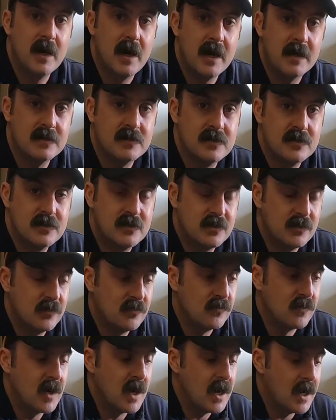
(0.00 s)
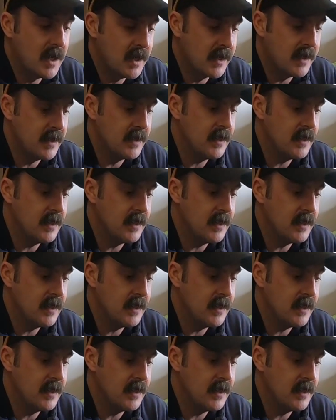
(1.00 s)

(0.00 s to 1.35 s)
us to run